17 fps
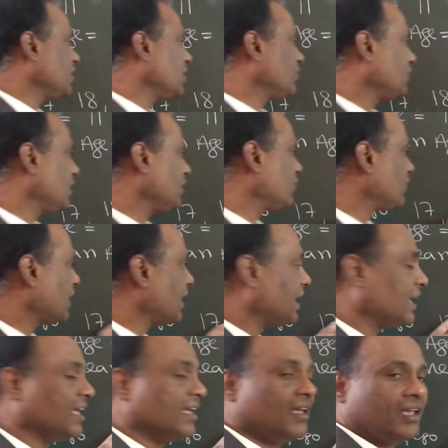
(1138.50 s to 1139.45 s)
this is
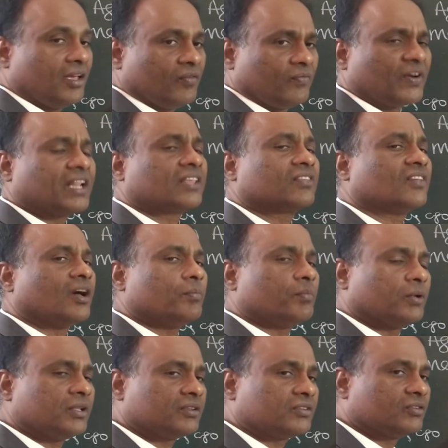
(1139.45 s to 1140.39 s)
say, for
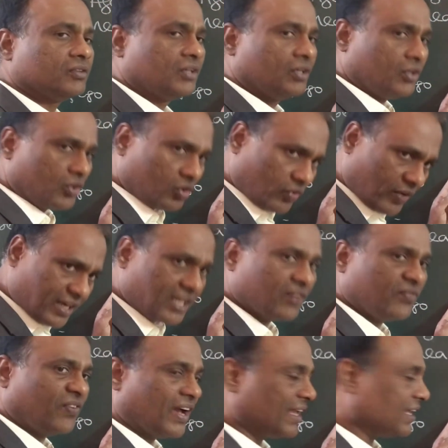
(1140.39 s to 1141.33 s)
example,
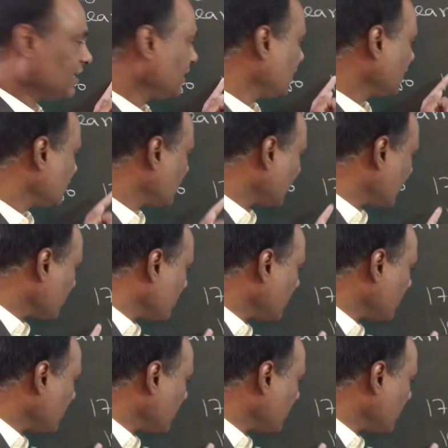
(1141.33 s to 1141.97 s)
25, then